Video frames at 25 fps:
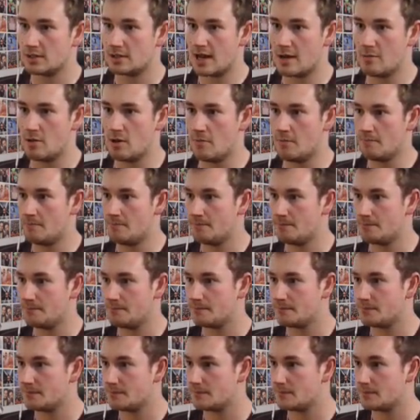Come on.
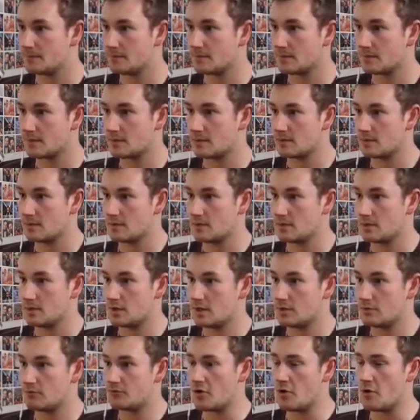
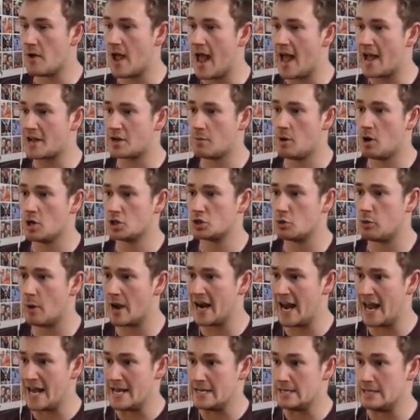Through here. Come on.
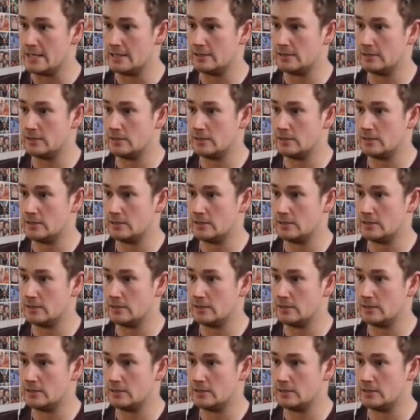Quickly.